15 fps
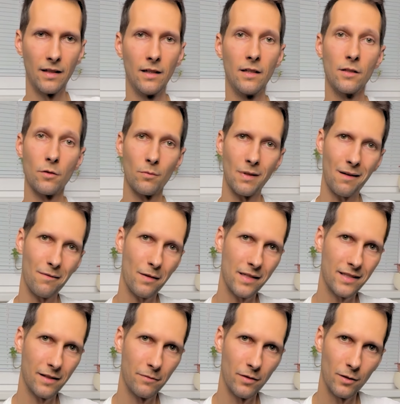So now let's
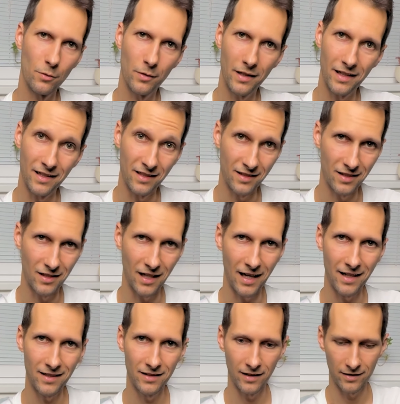have a look
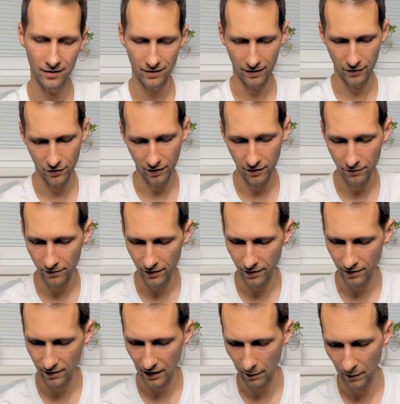inside. That's actually the
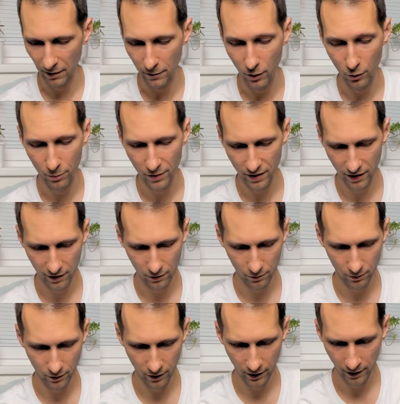first time I'm opening the
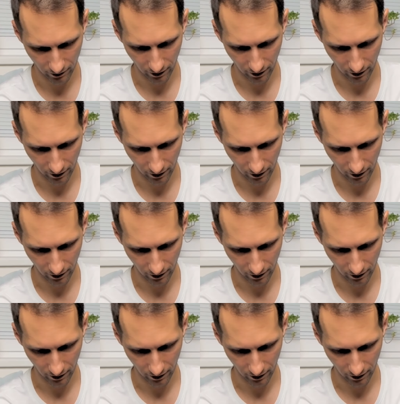book.